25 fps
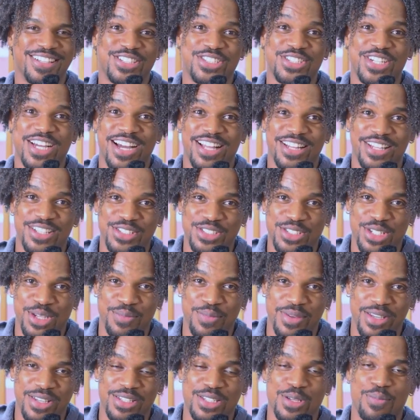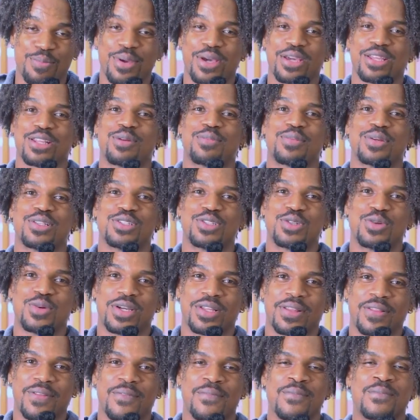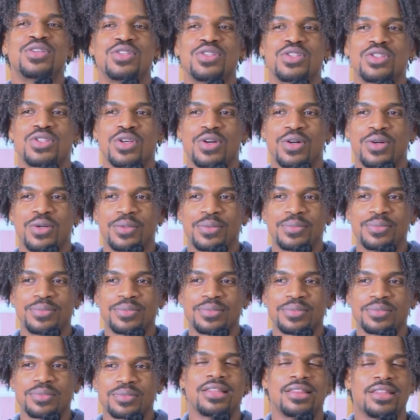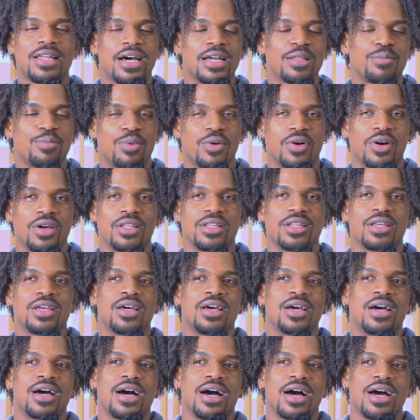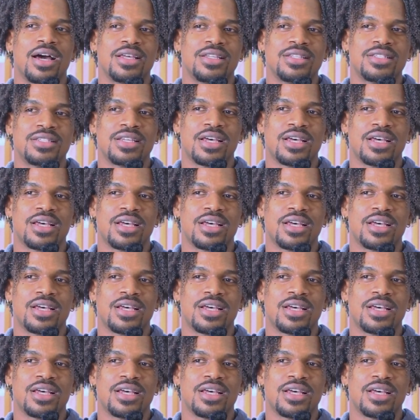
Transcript: and challenging me to pick it up and do it. So at that point, I